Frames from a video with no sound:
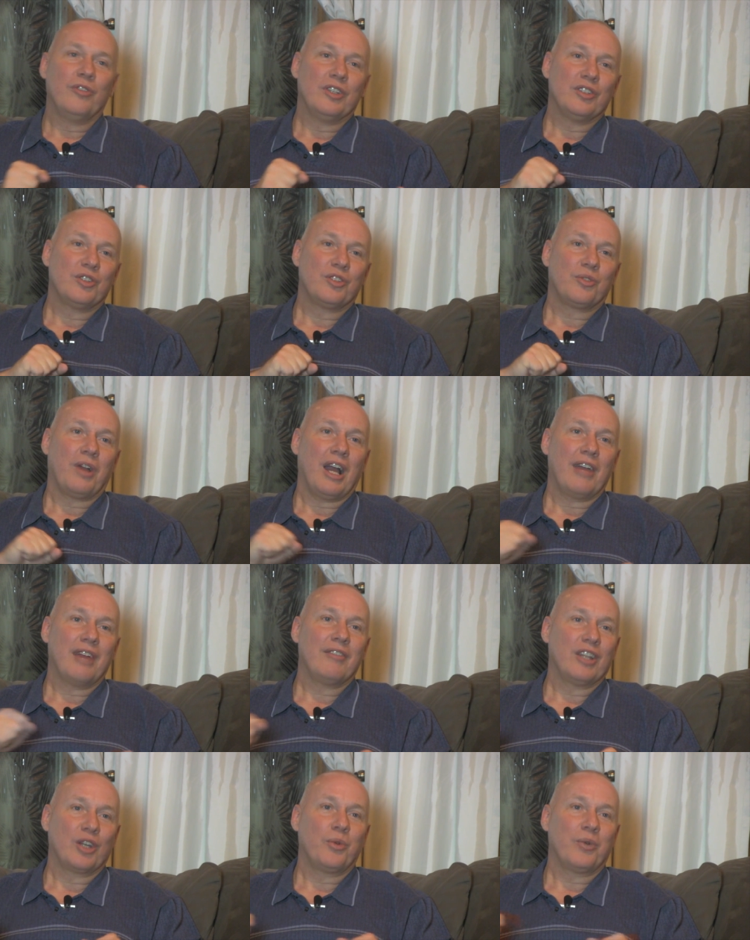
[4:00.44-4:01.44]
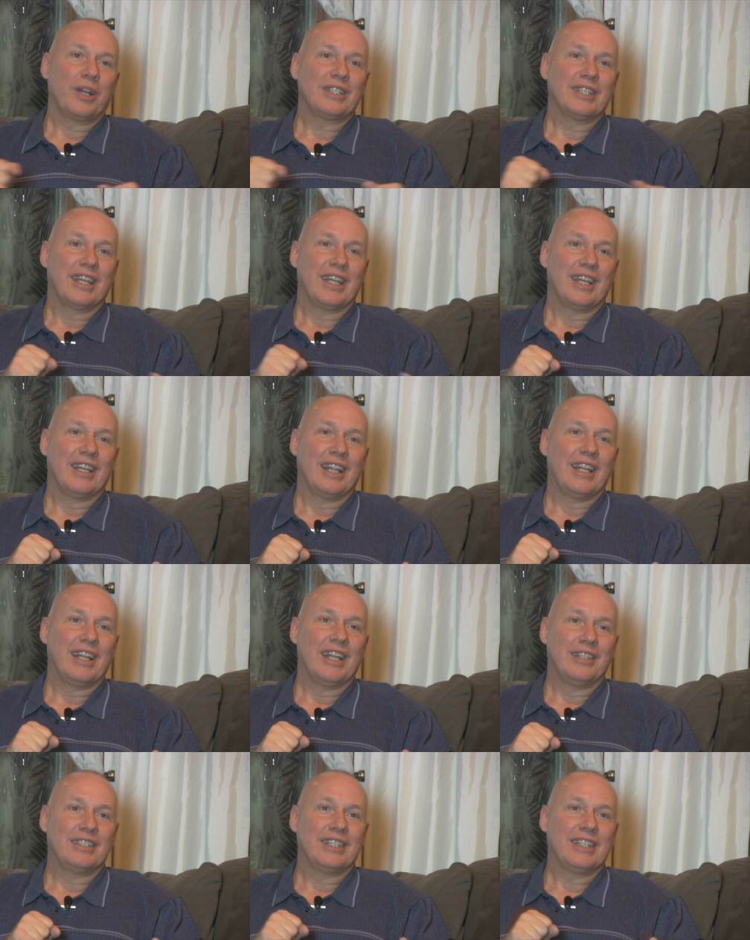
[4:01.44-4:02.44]
and strive in the quicksand and
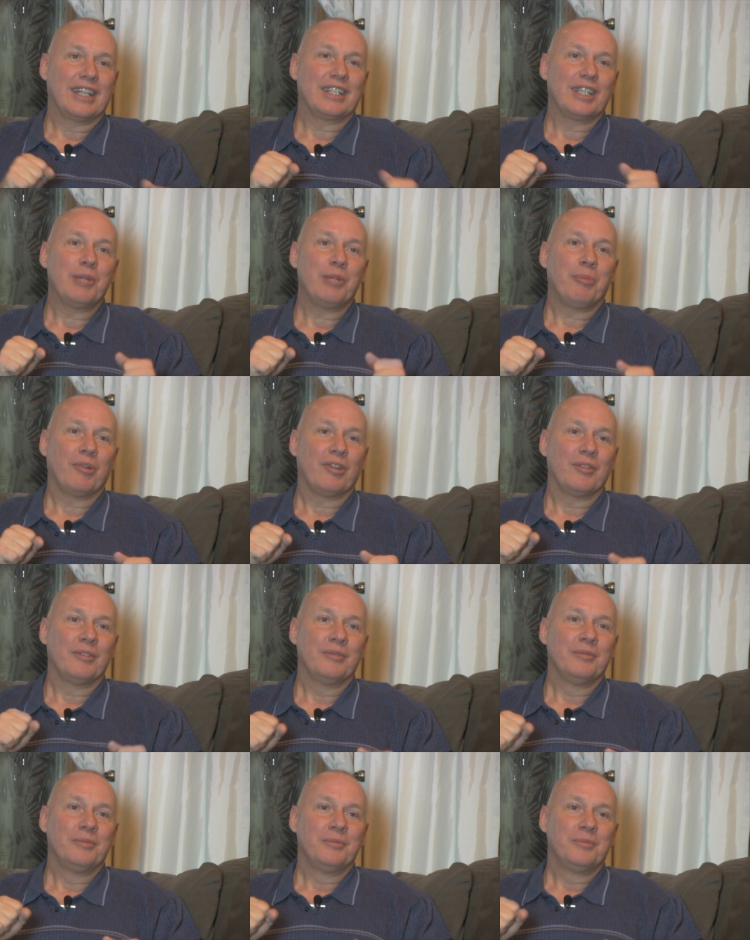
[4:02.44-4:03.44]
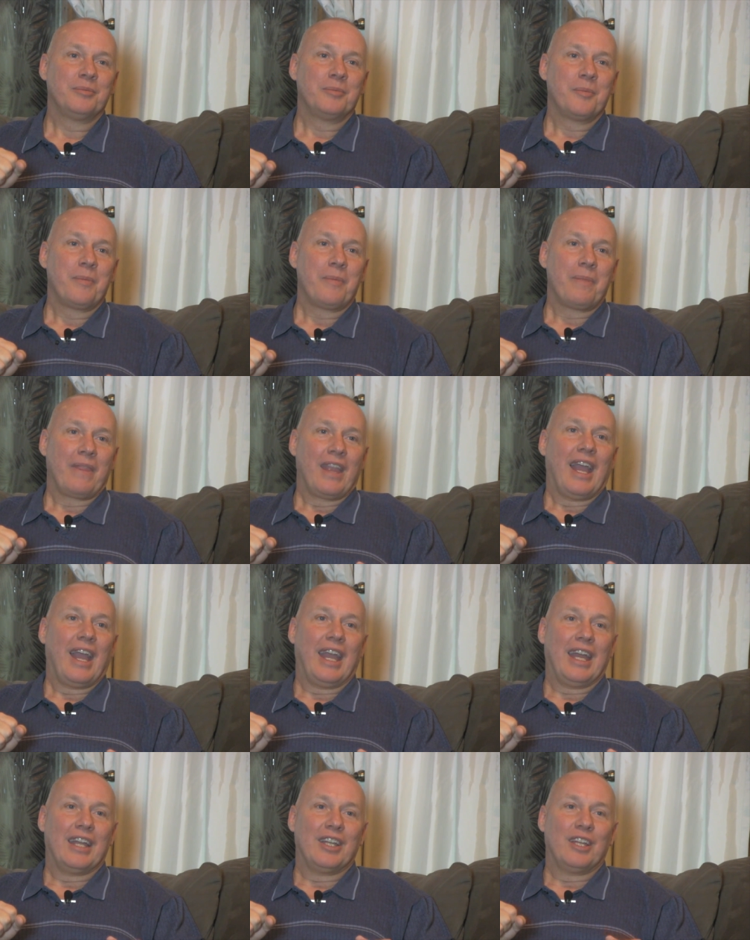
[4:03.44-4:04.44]
then sink deeper.
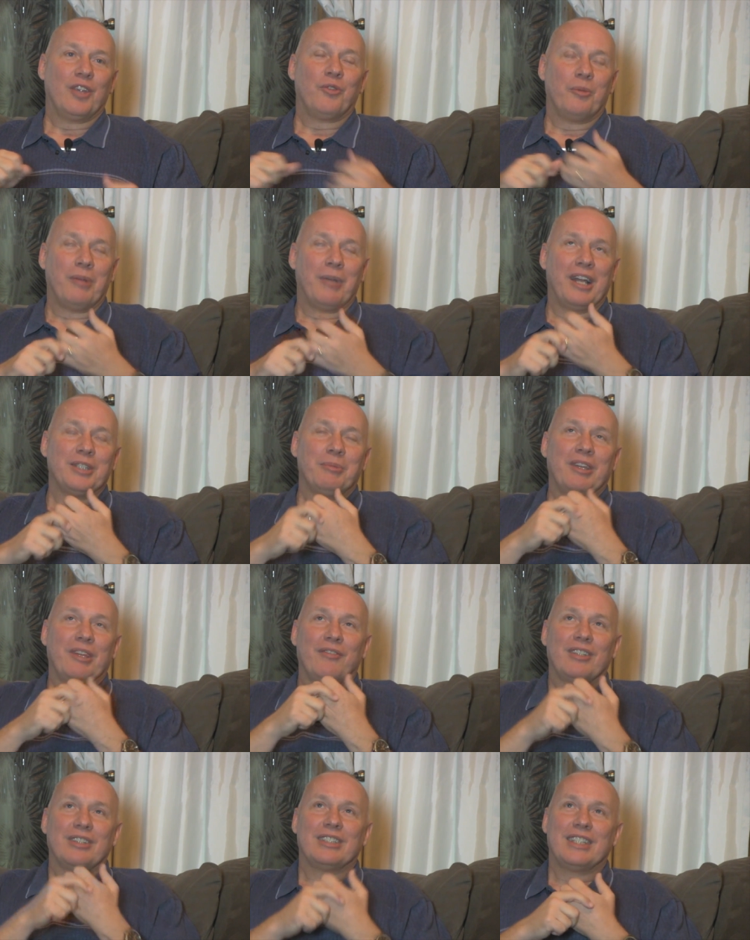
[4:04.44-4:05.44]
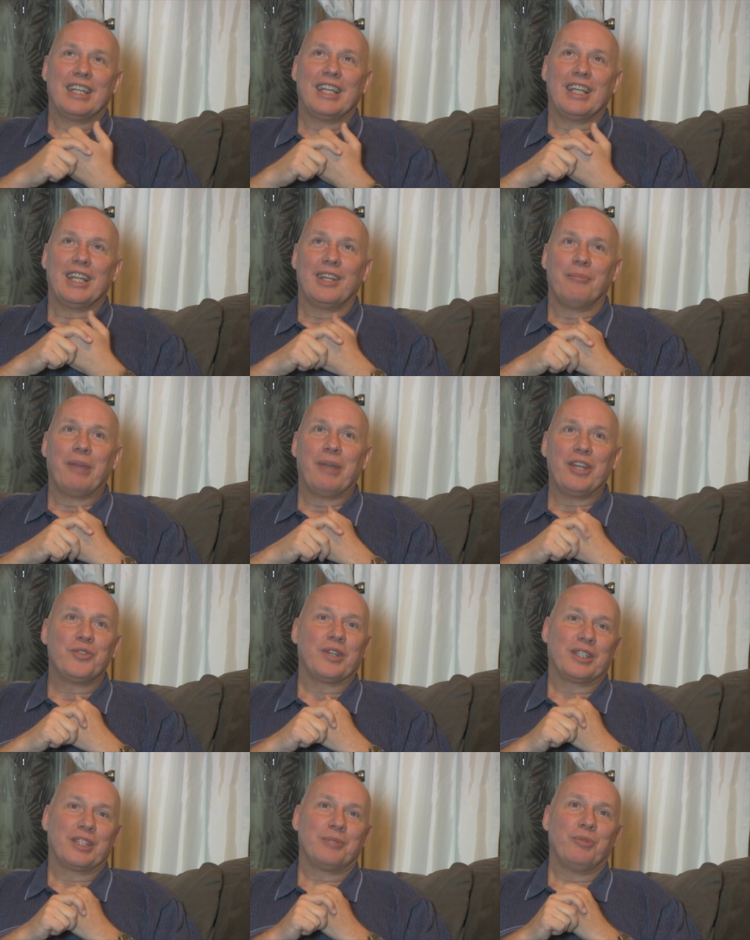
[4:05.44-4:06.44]
And it reminds me of a scene in the
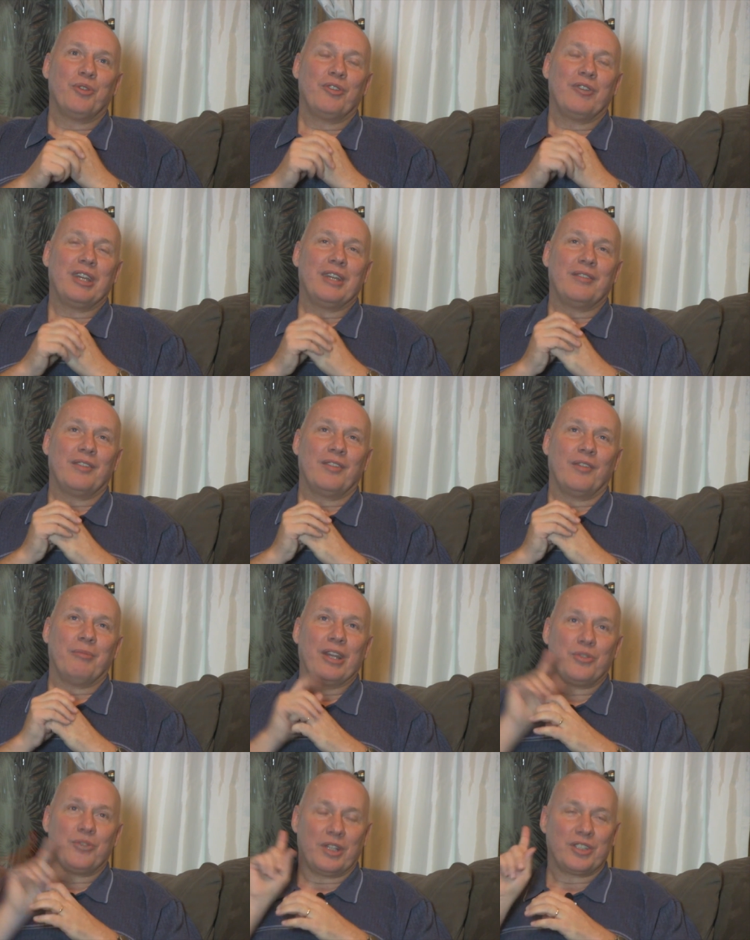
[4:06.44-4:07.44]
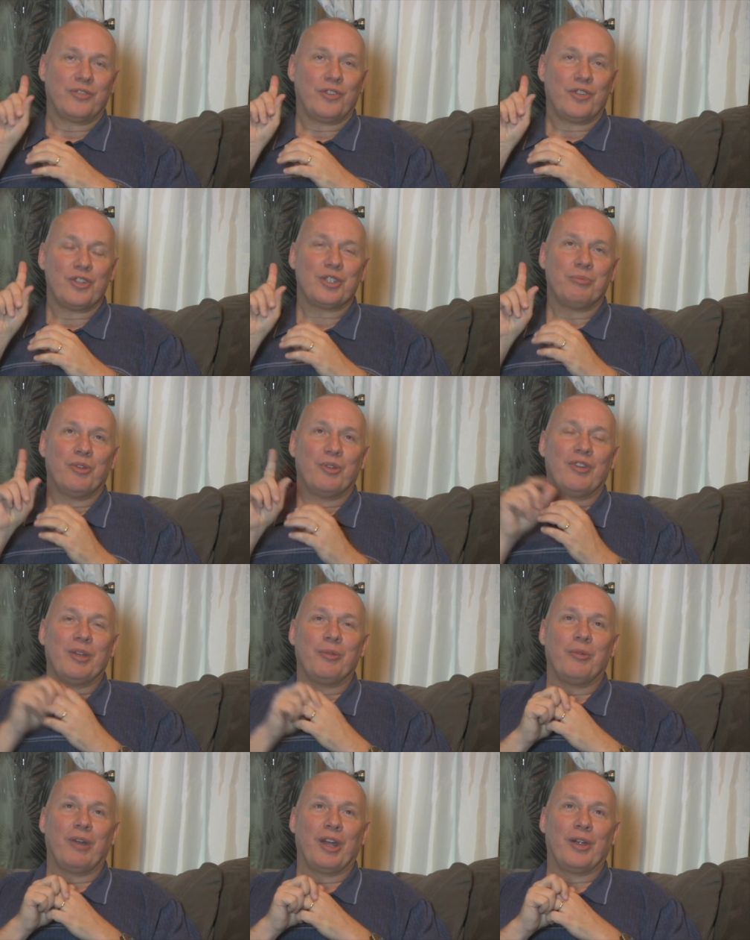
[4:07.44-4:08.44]
Matrix movie, the Matrix first movie,
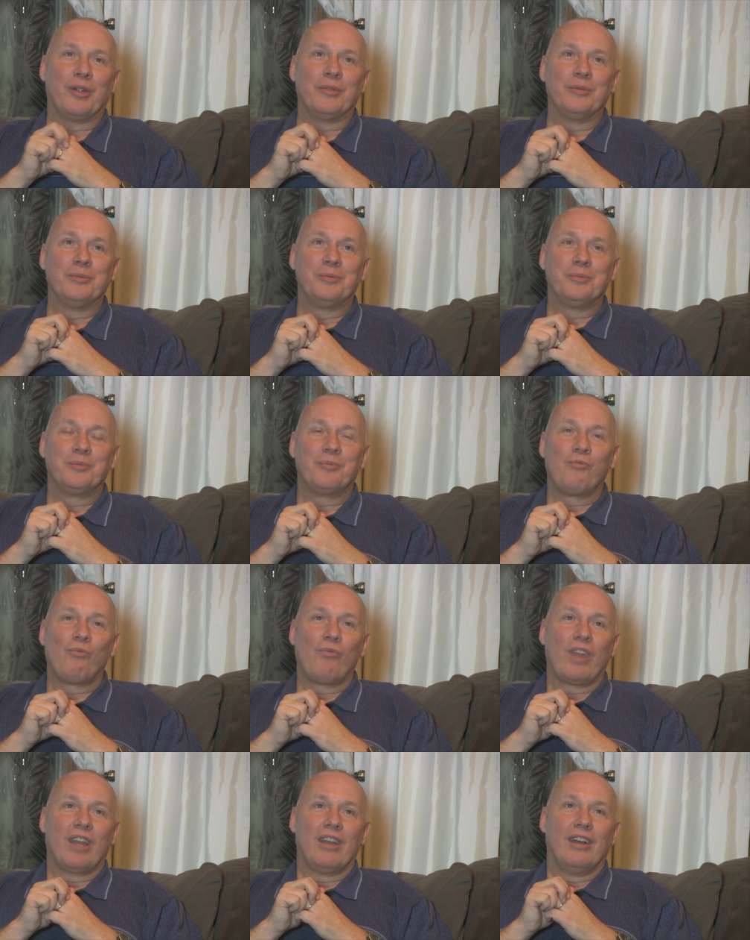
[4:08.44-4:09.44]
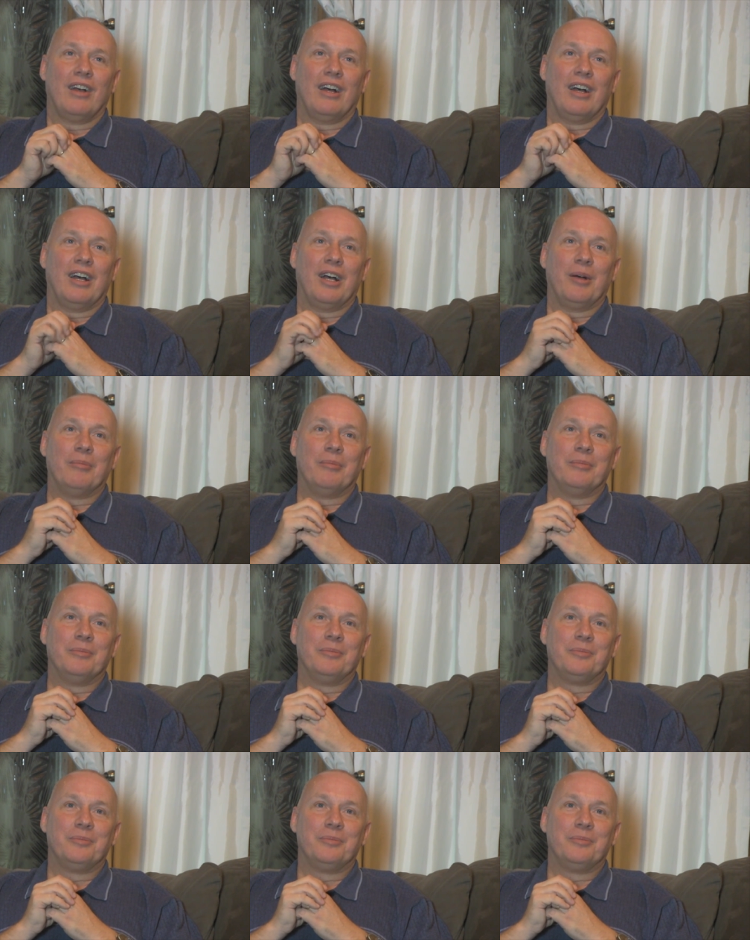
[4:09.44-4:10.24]
where um,